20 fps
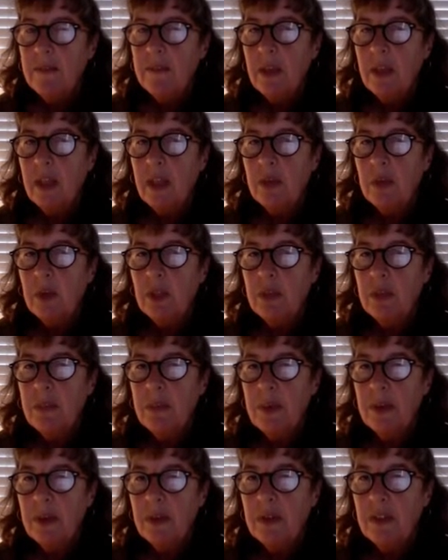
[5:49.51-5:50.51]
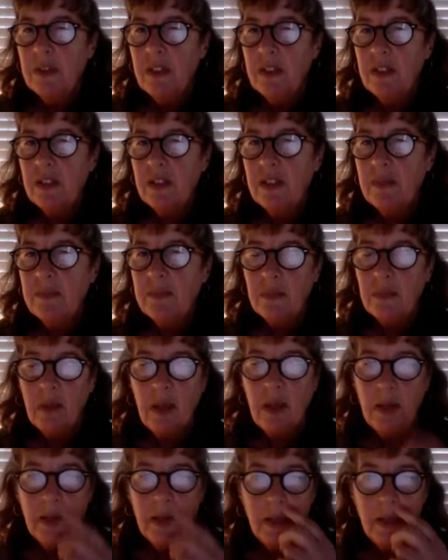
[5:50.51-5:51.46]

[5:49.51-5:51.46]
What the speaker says: that were exposed to